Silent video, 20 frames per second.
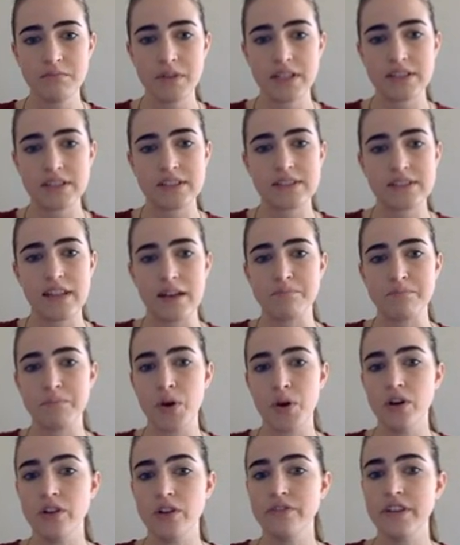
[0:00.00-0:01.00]
because it's that
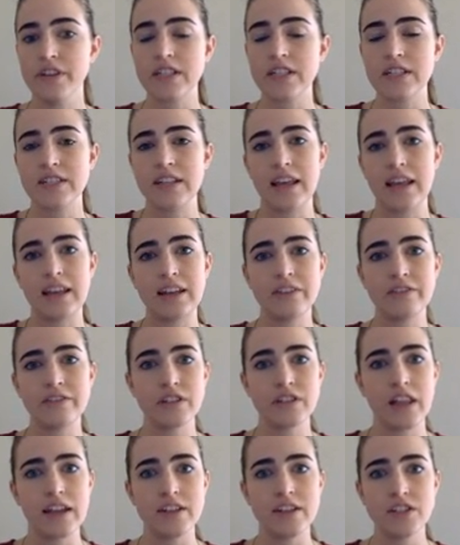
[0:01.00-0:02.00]
perfect negative
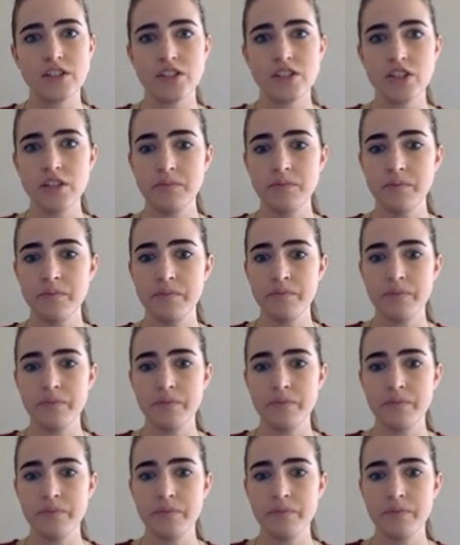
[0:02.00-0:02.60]
relationship.